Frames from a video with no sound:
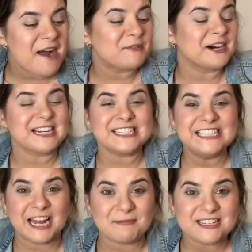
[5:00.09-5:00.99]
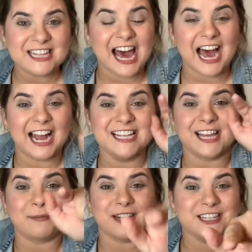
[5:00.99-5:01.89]
We're gonna step into the eyes.
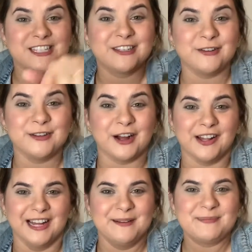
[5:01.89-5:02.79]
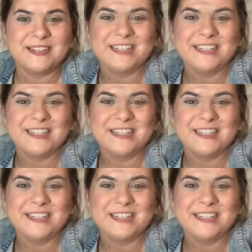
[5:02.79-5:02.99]
I'm gonna scoot y'all up.